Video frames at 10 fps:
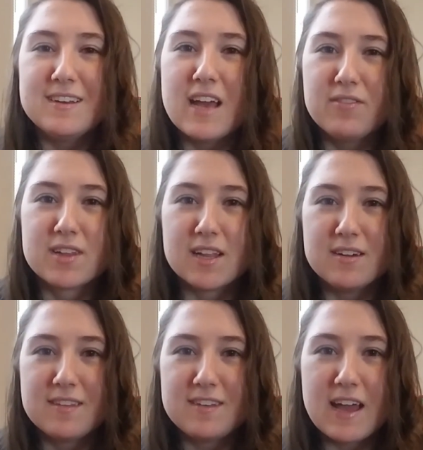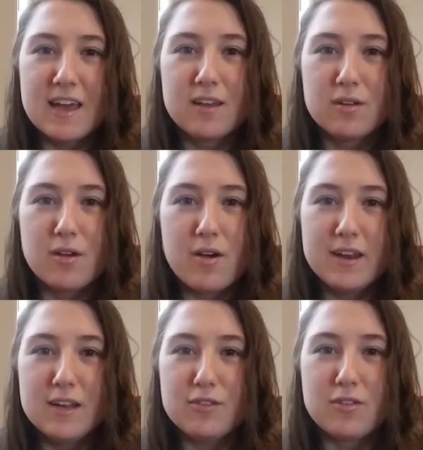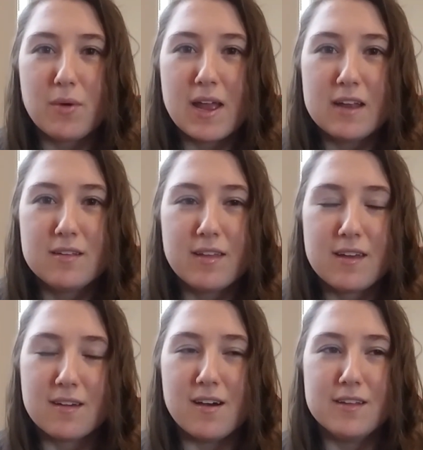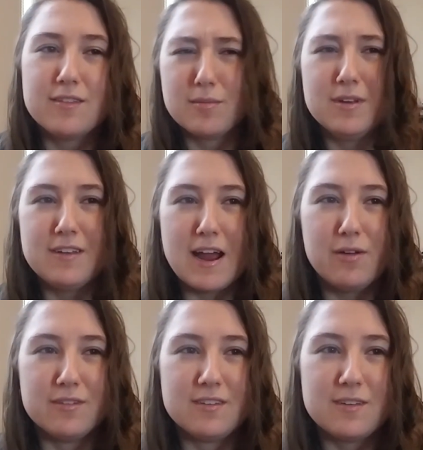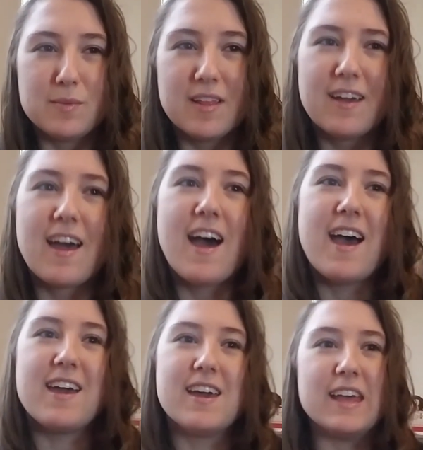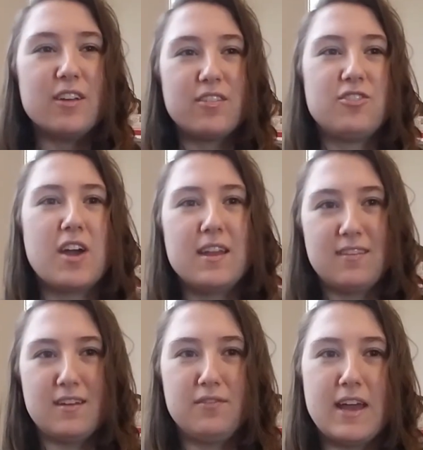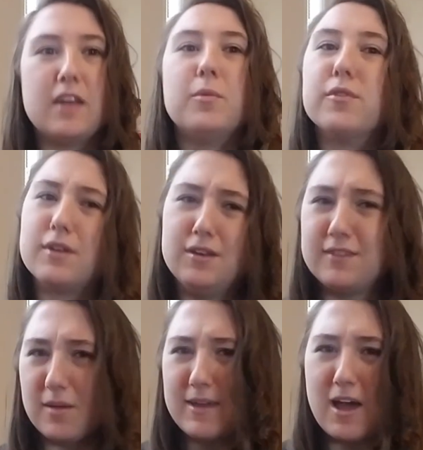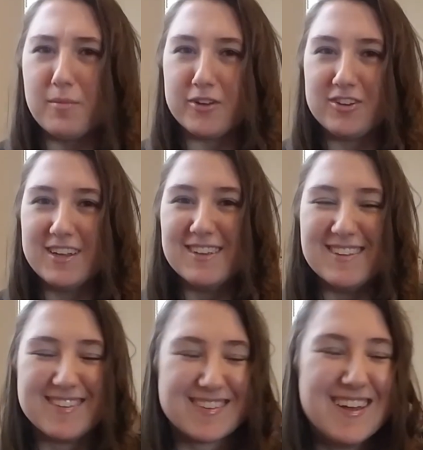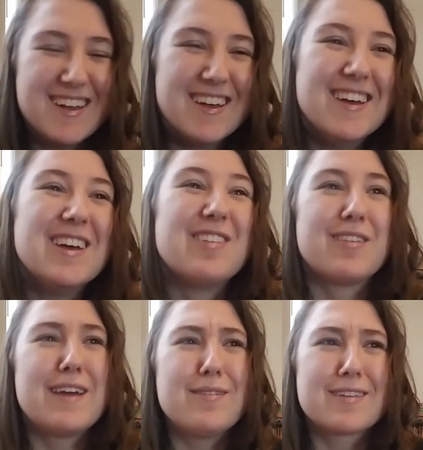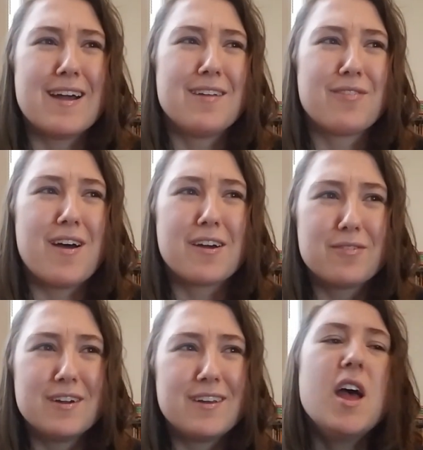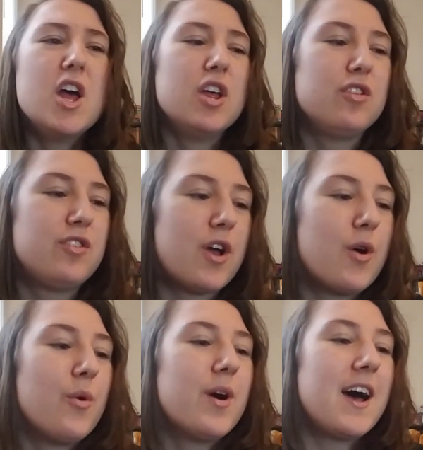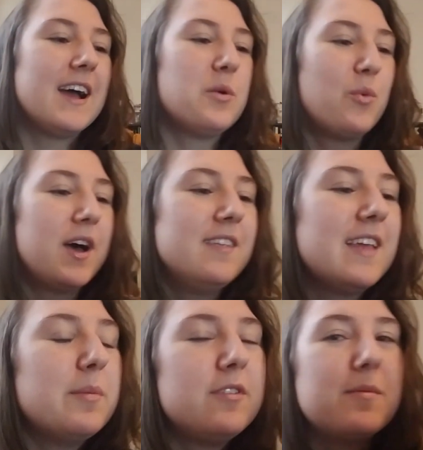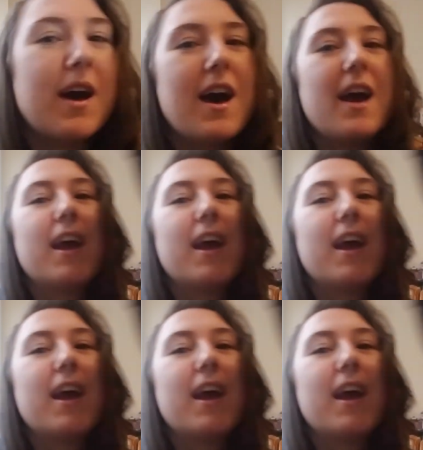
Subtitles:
have a clearance tag on it, so I had to like hunt someone down to be like, "Hi, here's a giant stuffed animal. Can you tell me how much it is?" So that was kind of awkward. So I was able to buy